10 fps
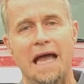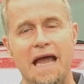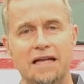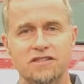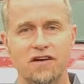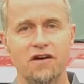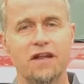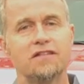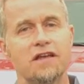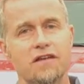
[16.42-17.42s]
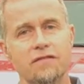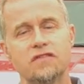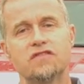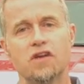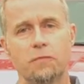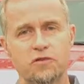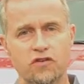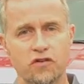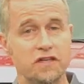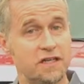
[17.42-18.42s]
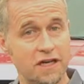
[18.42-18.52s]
At Sirennet, they've given us the opportunity to